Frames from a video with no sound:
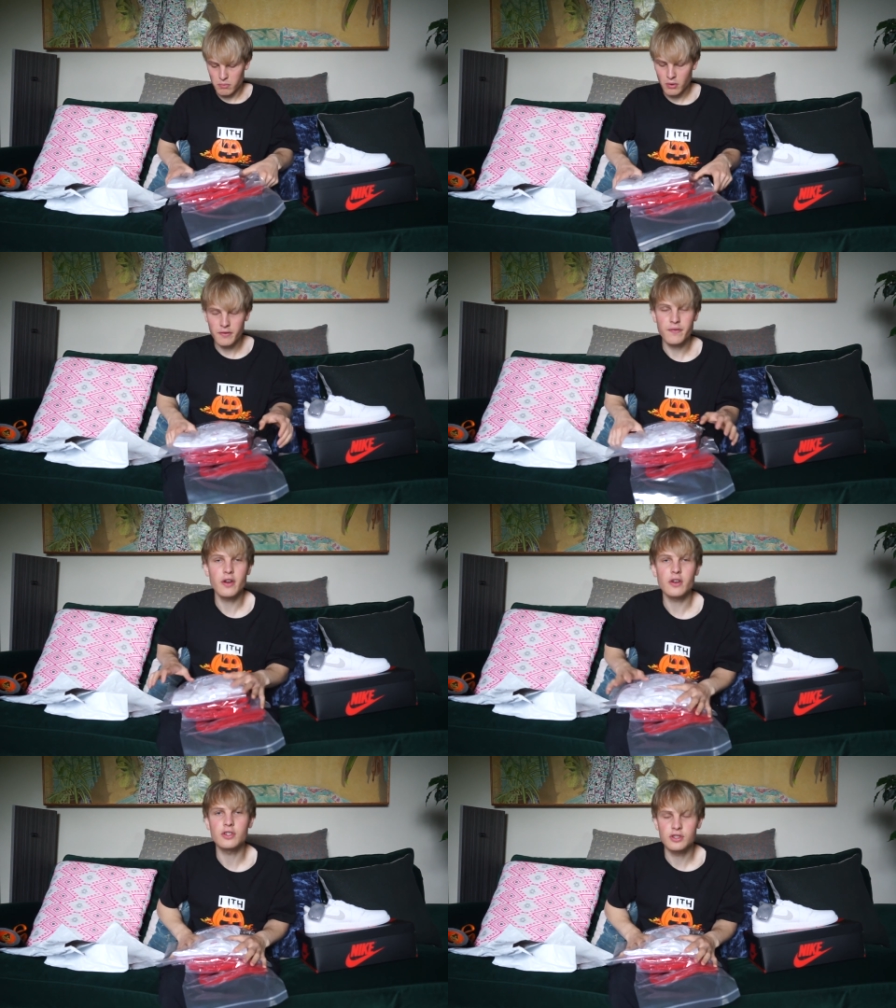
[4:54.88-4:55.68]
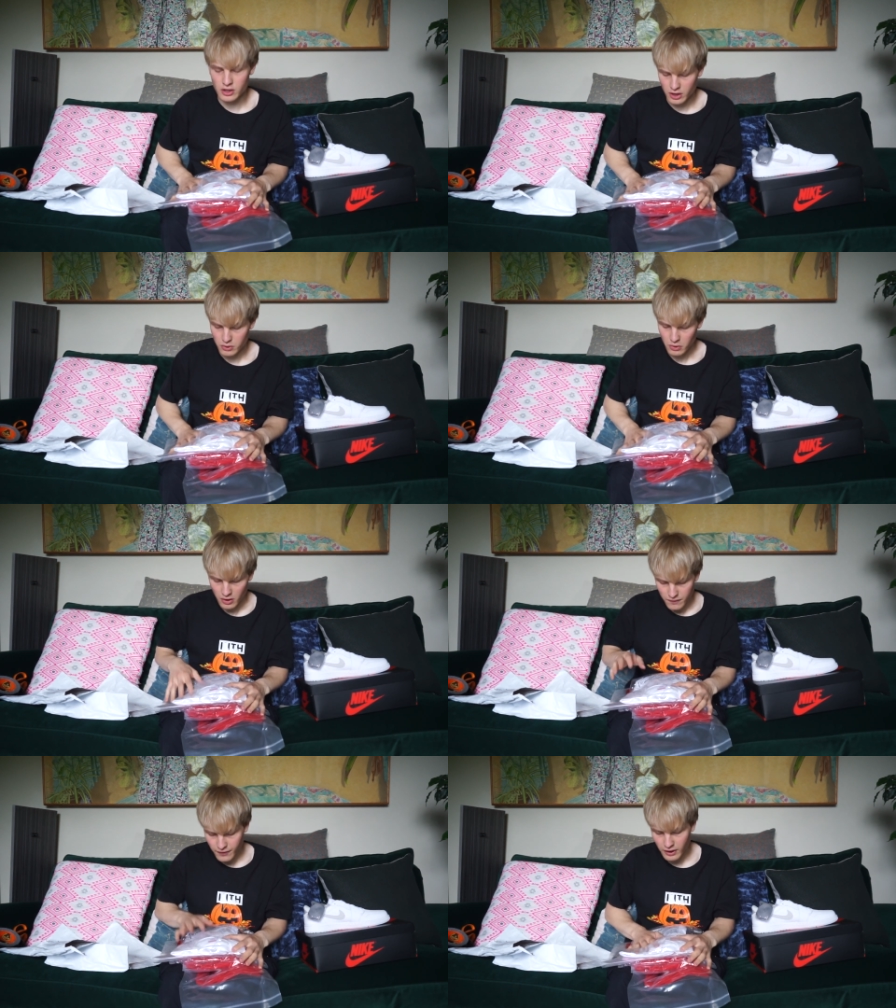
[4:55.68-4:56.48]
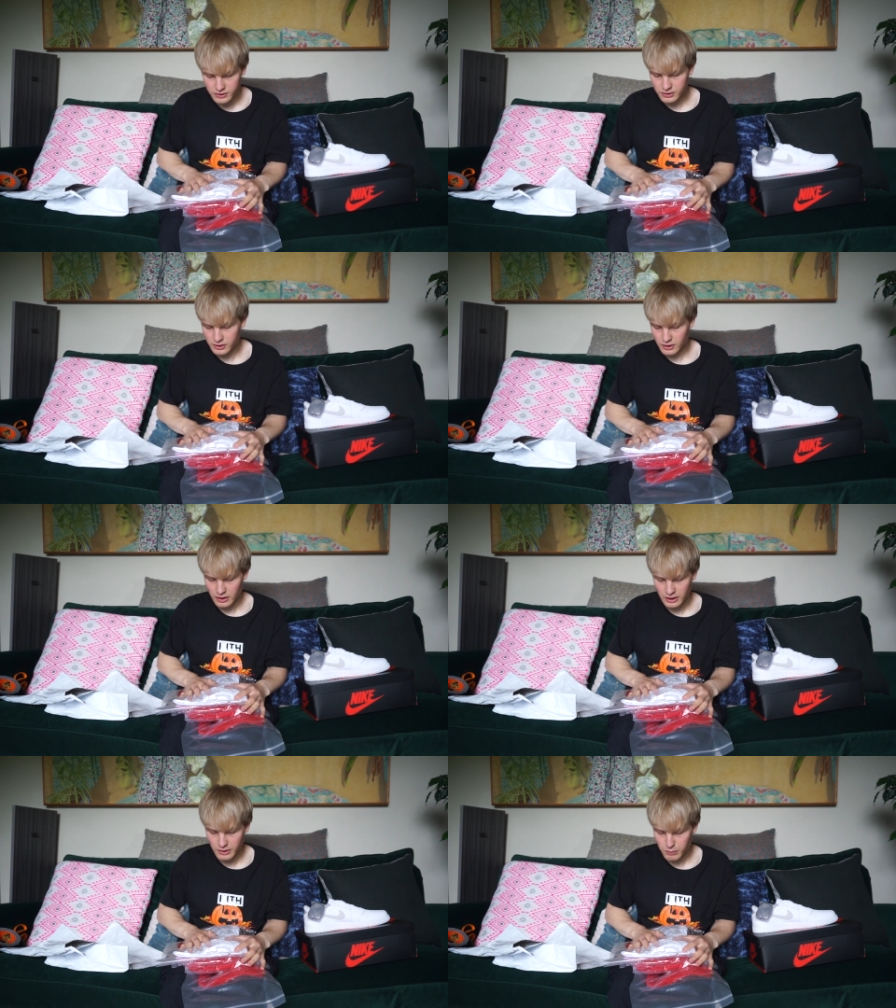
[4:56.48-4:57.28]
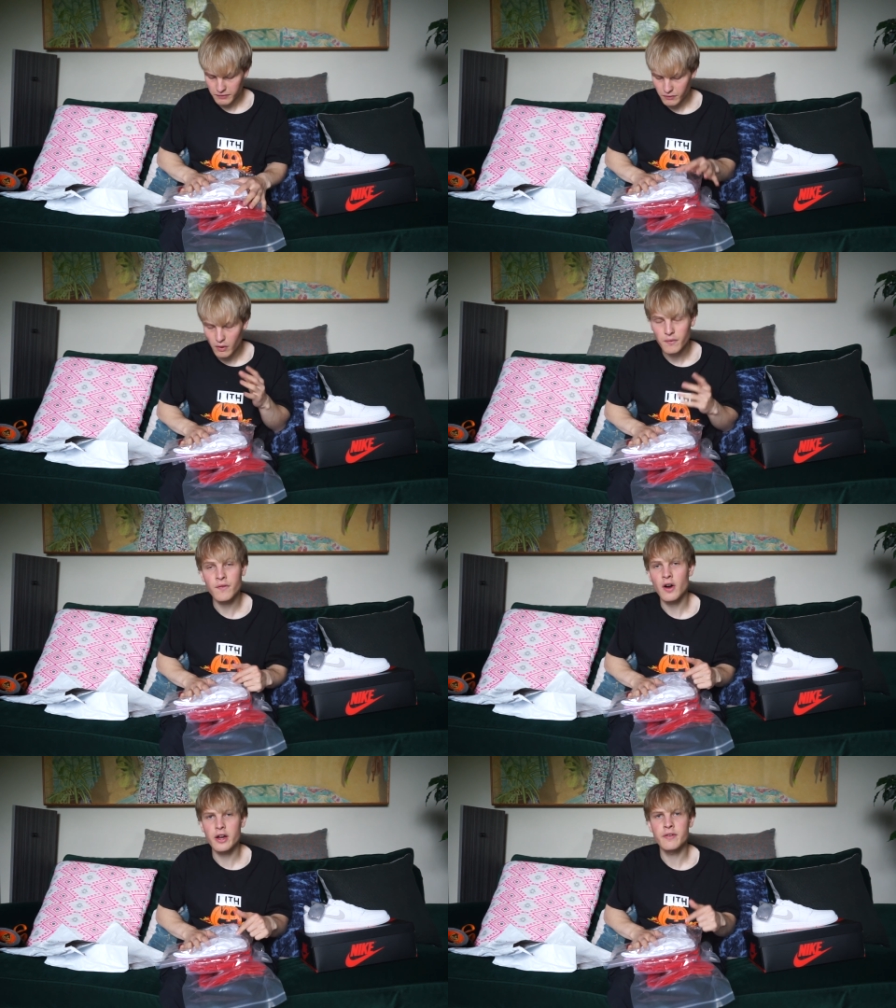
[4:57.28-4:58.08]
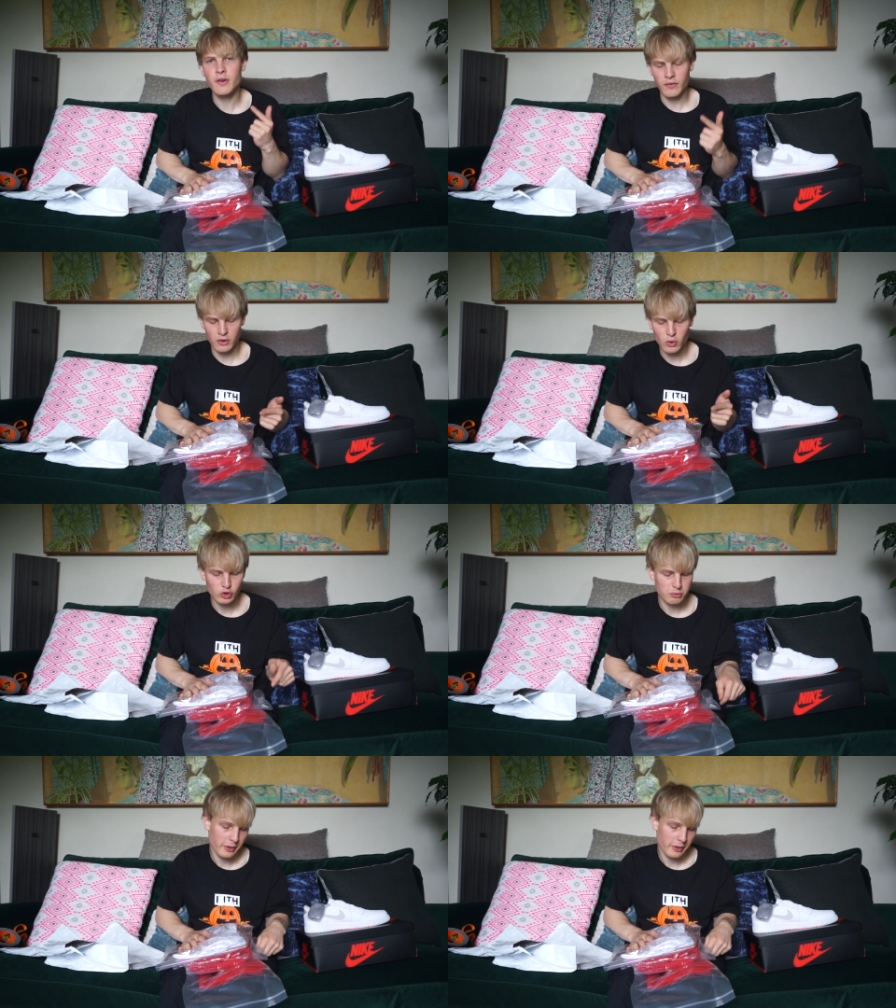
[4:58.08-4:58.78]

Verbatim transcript: Right folks, so firstly we've got five of the Coors